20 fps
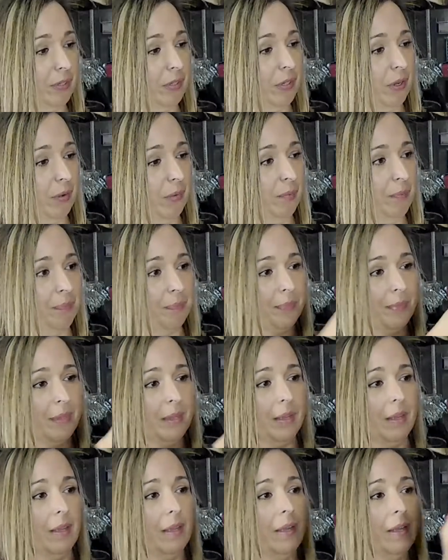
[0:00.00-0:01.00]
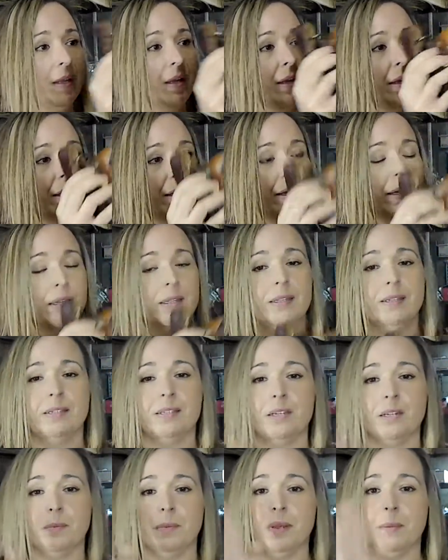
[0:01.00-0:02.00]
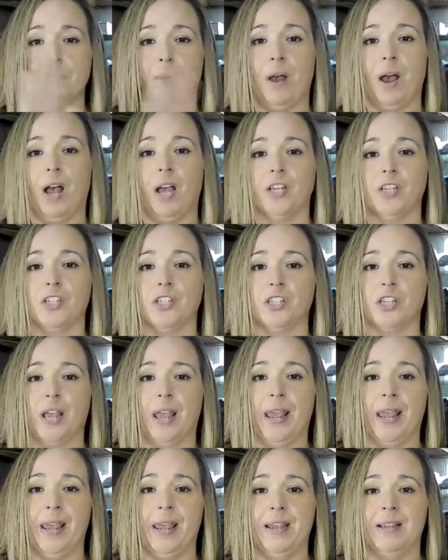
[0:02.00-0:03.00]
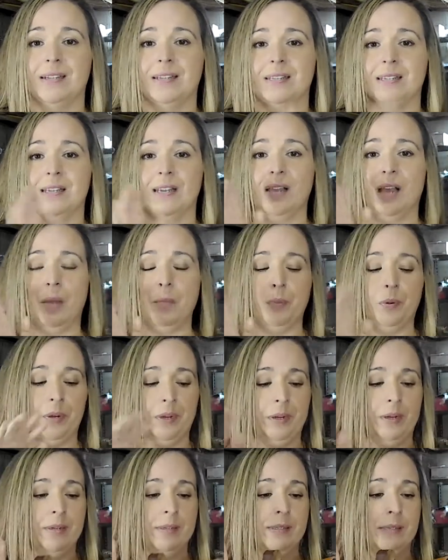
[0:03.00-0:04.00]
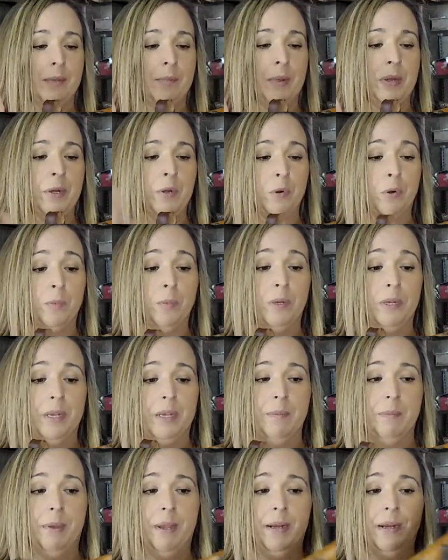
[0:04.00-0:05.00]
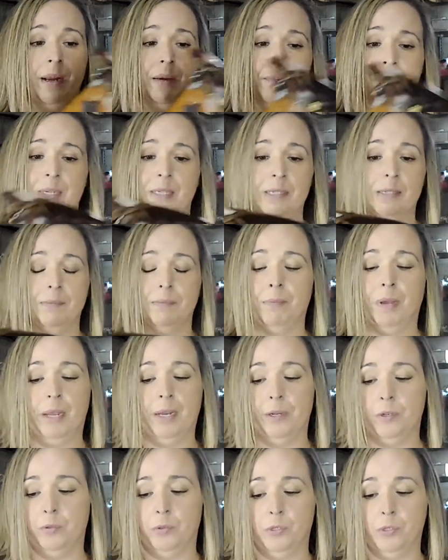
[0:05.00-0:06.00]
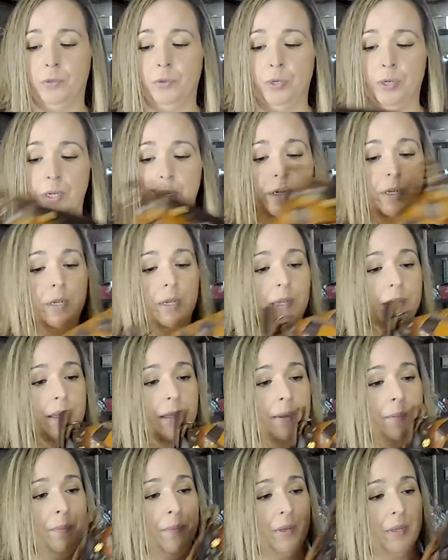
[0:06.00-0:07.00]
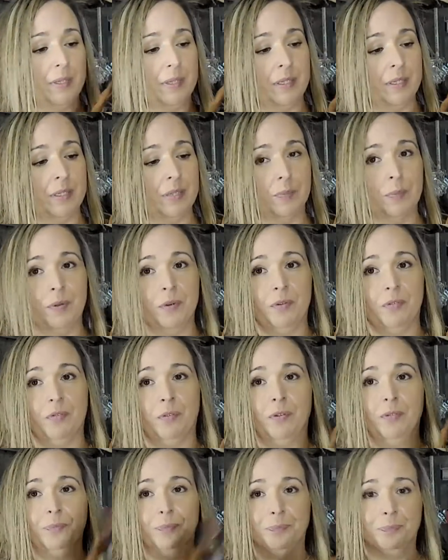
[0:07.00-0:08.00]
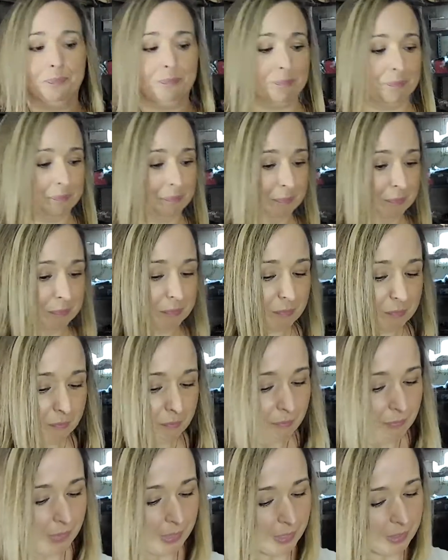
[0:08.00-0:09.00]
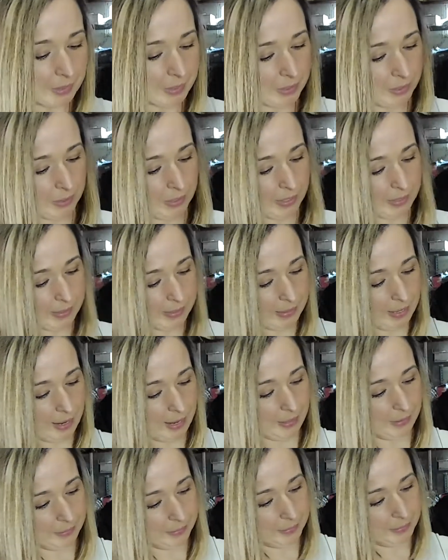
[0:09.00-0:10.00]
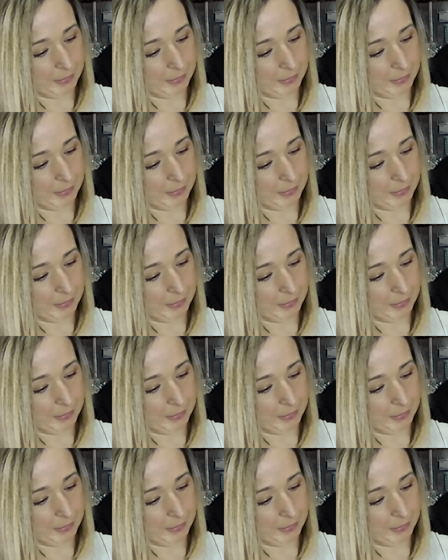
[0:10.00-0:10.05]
So, this is going to be a posh, and I'm putting this on my normal eBay, not my new store. But it's beautiful. So that's that.